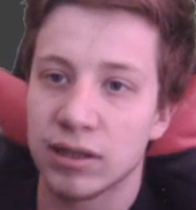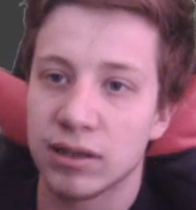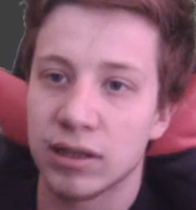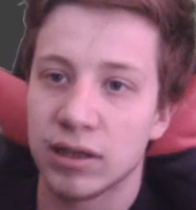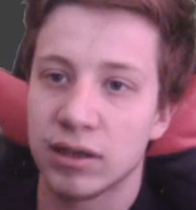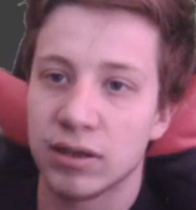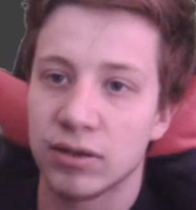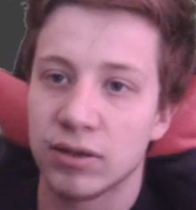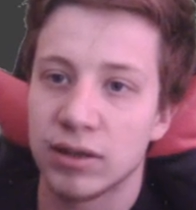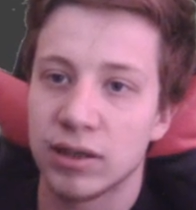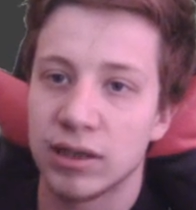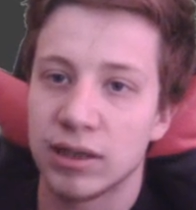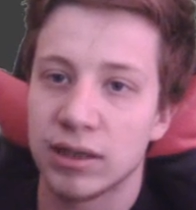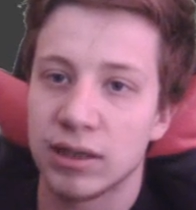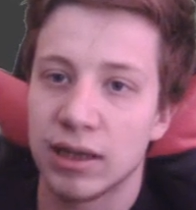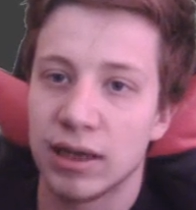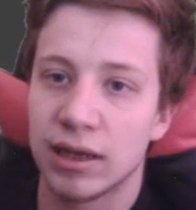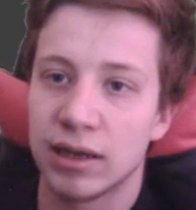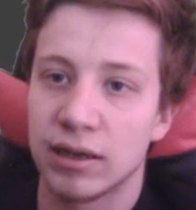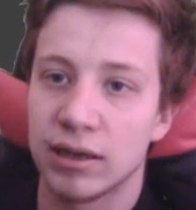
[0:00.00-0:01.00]
click on
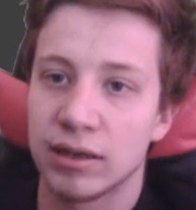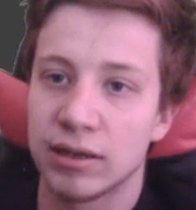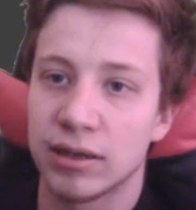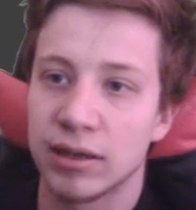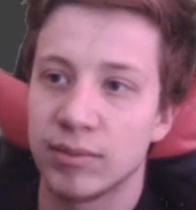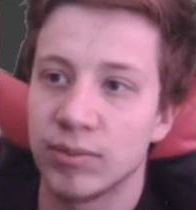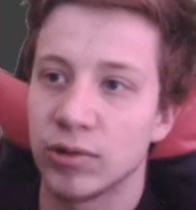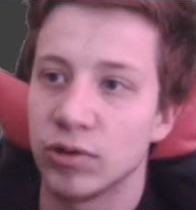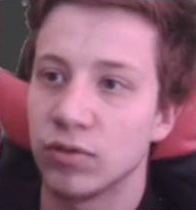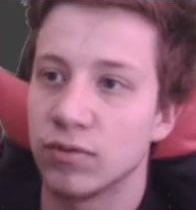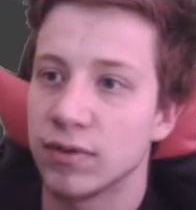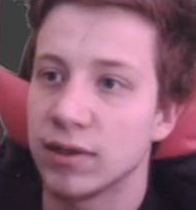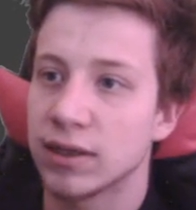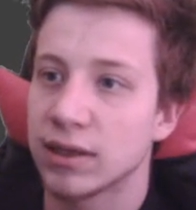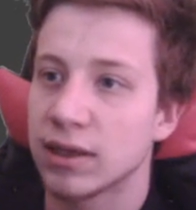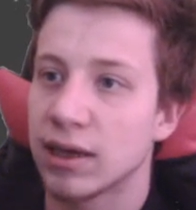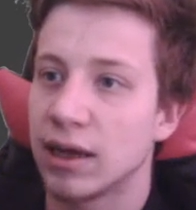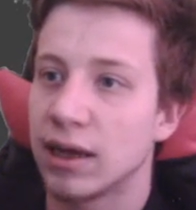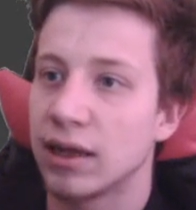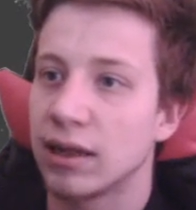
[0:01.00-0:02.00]
it and disable UV
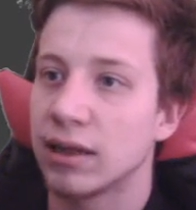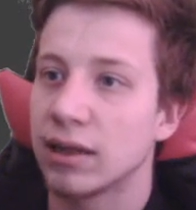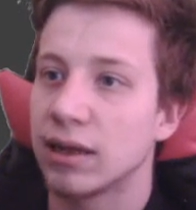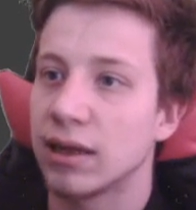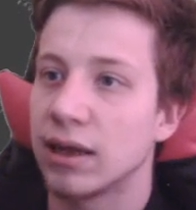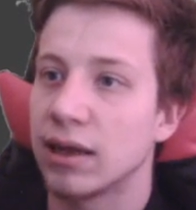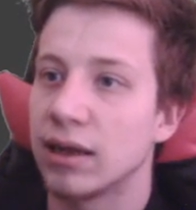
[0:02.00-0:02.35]
scale,